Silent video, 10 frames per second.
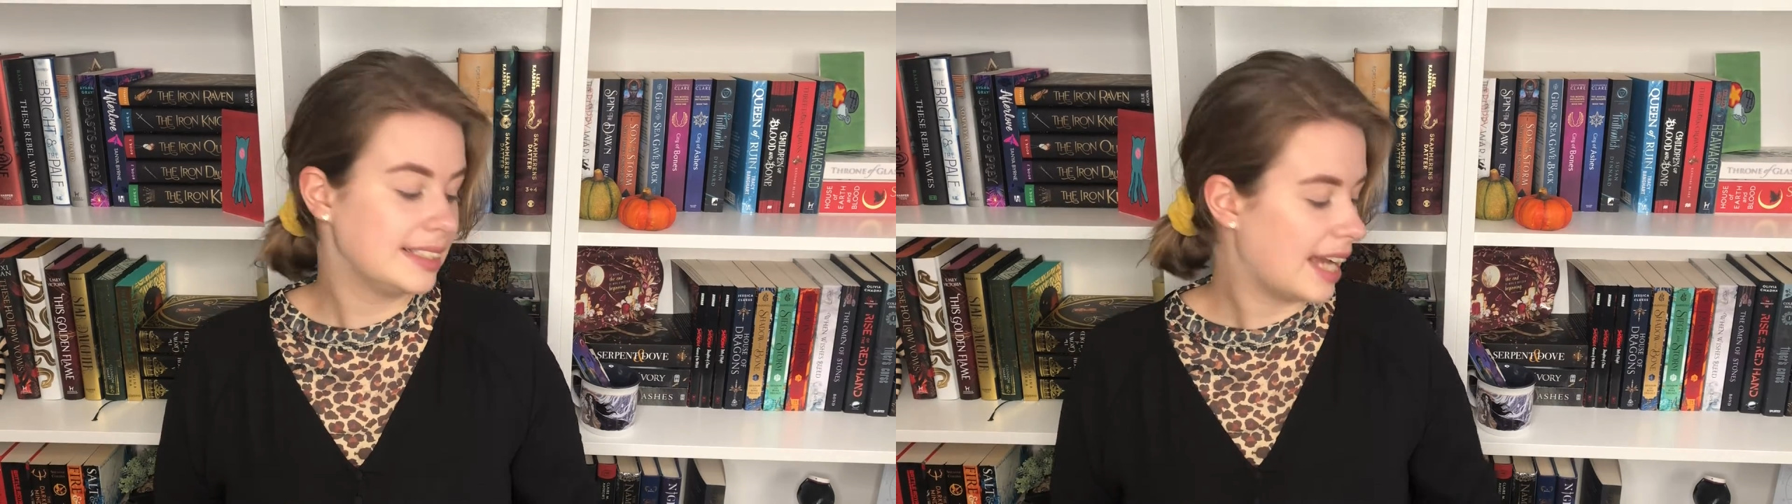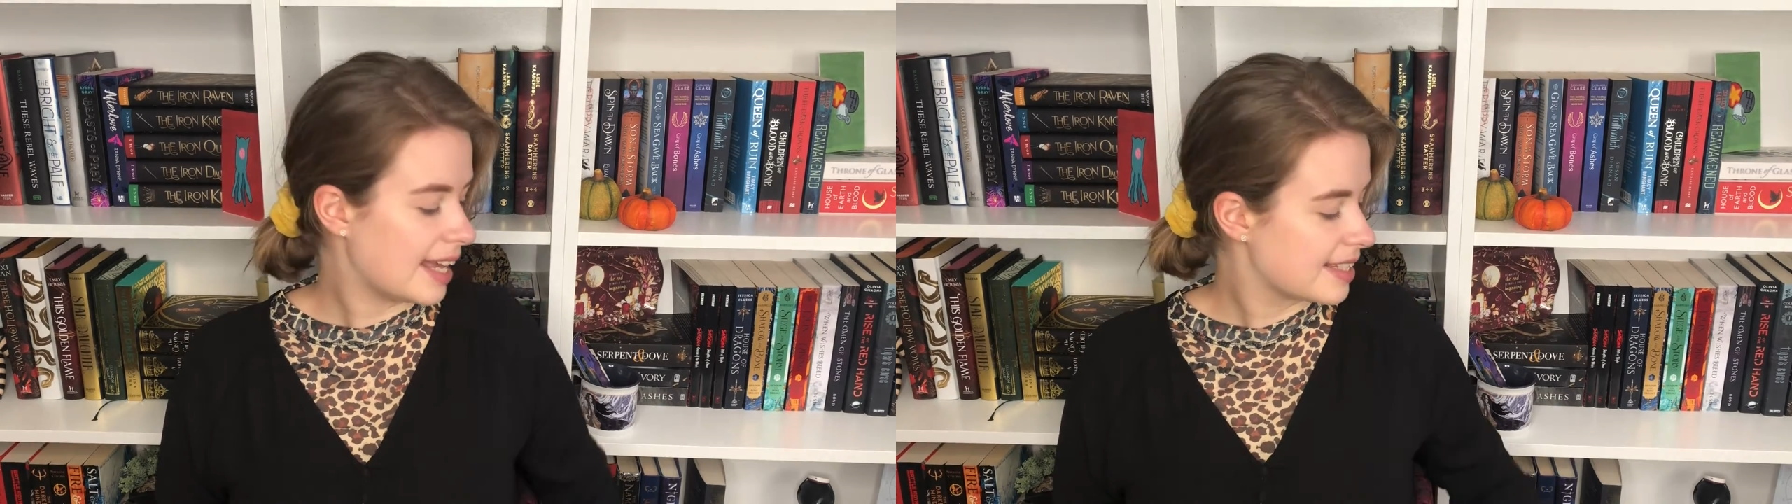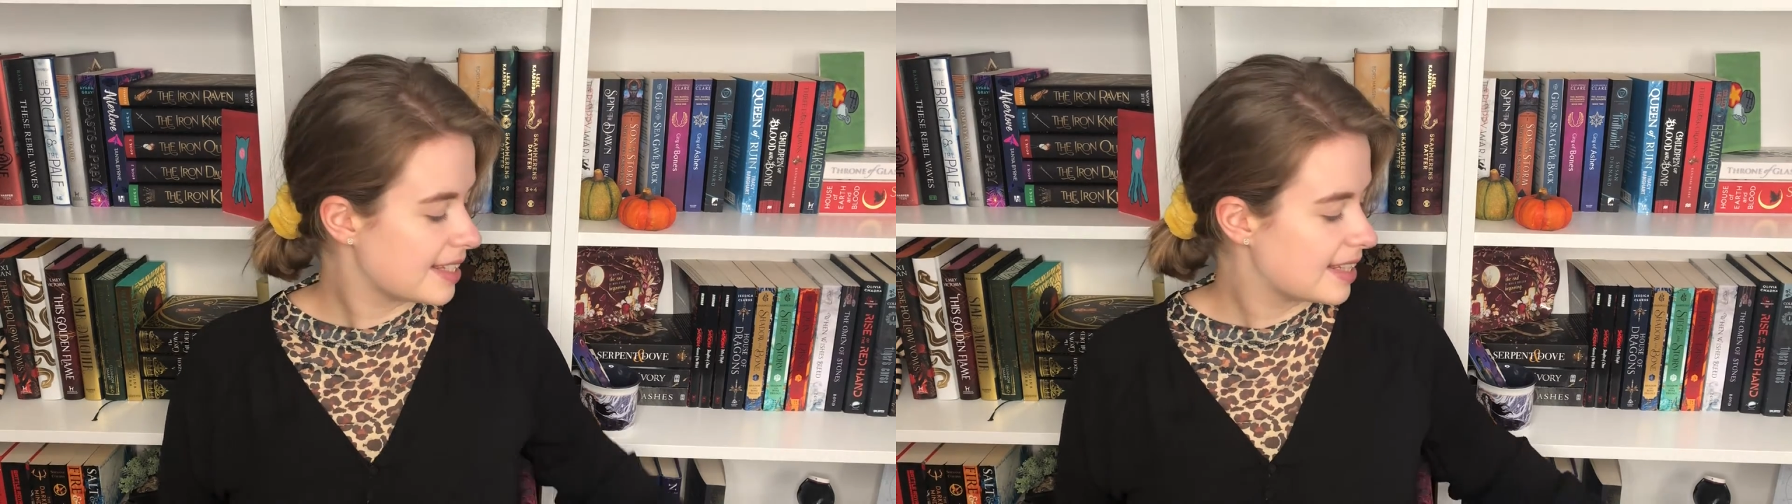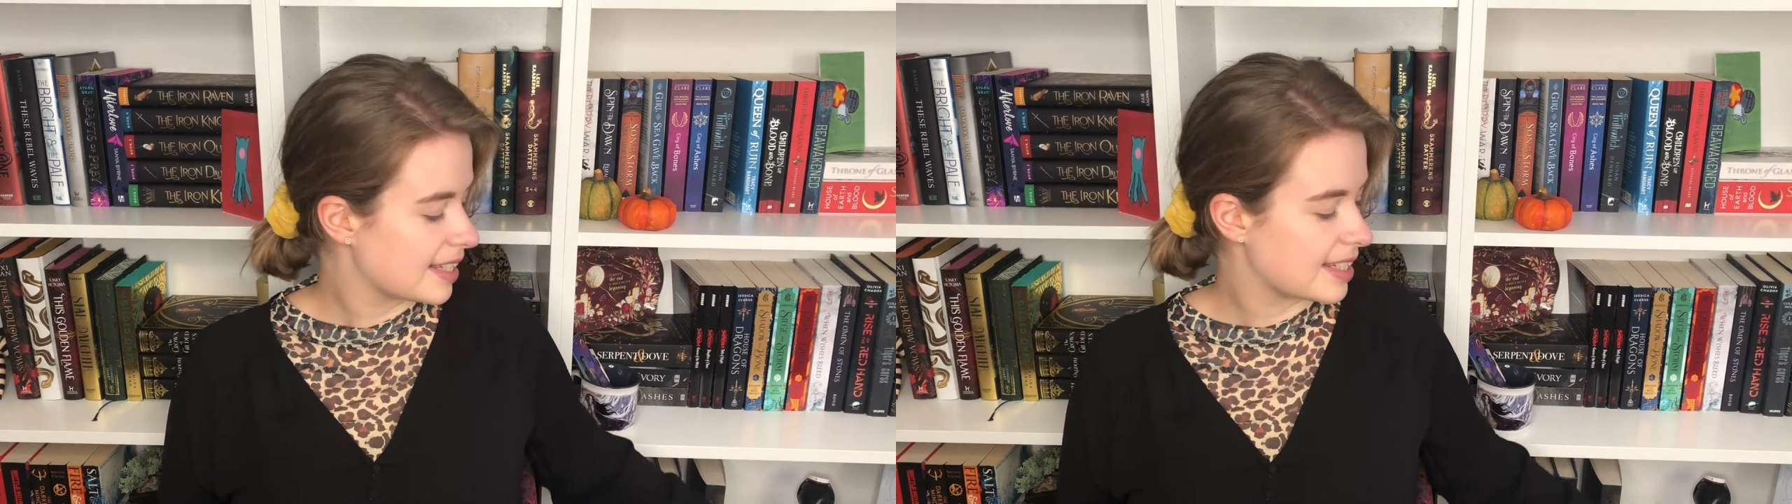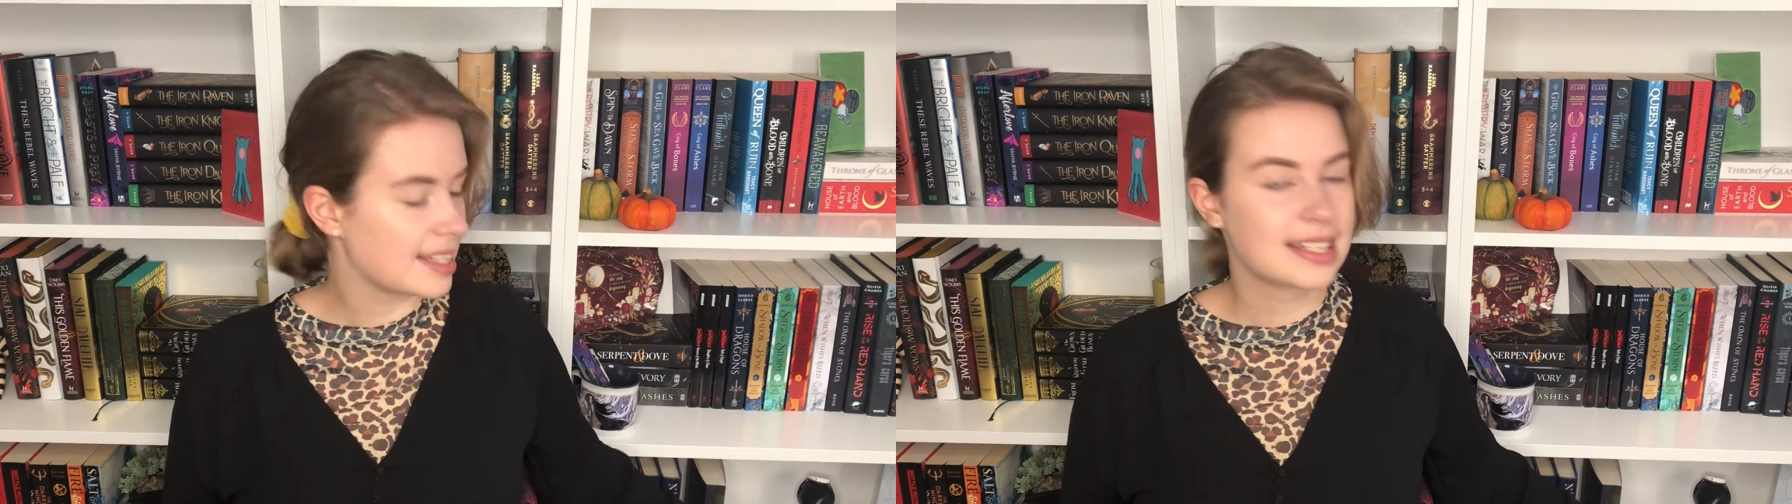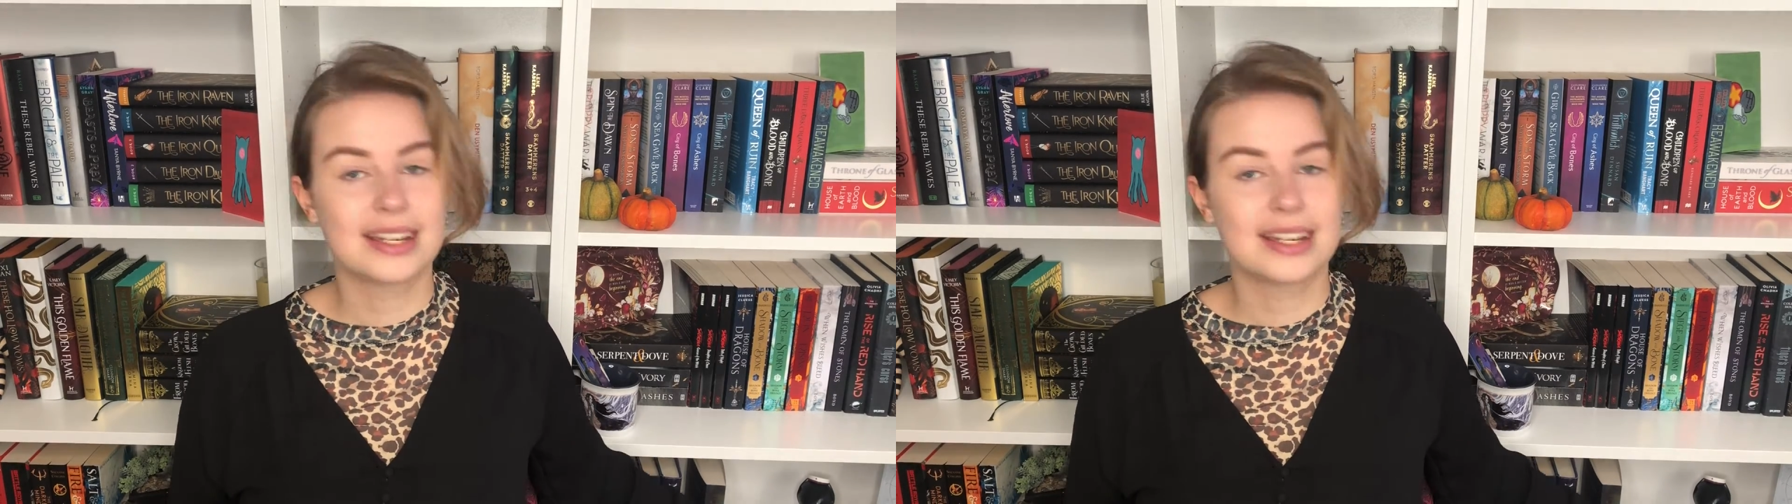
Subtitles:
yes, this is